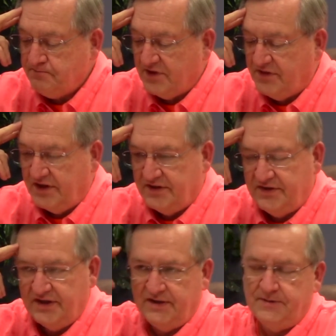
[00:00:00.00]
the
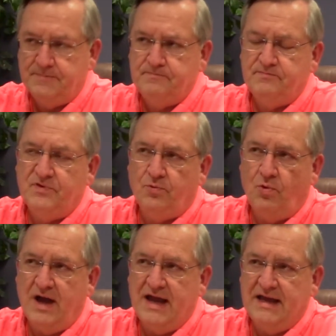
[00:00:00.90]
the the
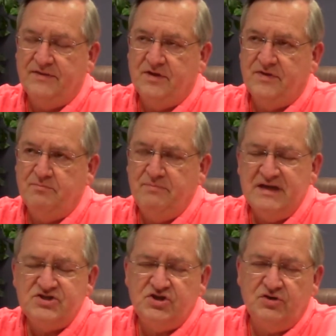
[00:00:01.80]
way the, the
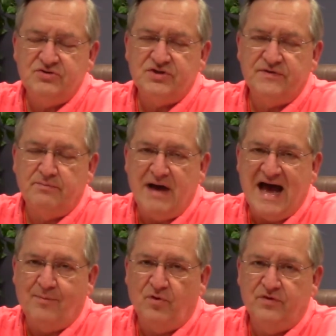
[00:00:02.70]
misuse of the
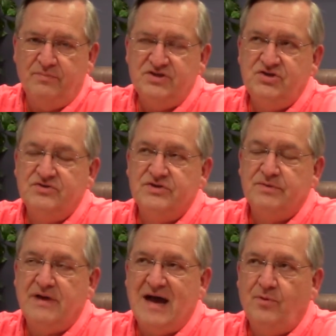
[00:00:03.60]
Bible, the misuse of the
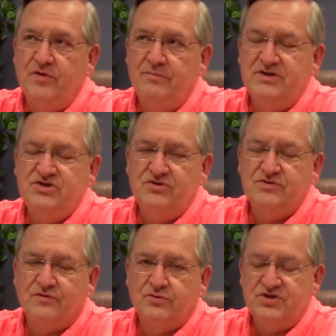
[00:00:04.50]
Bible, the misuse
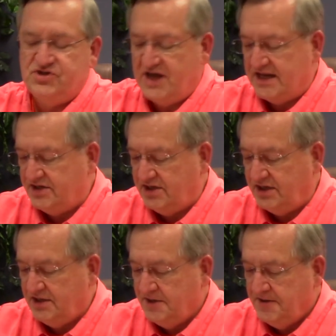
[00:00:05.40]
of Christianity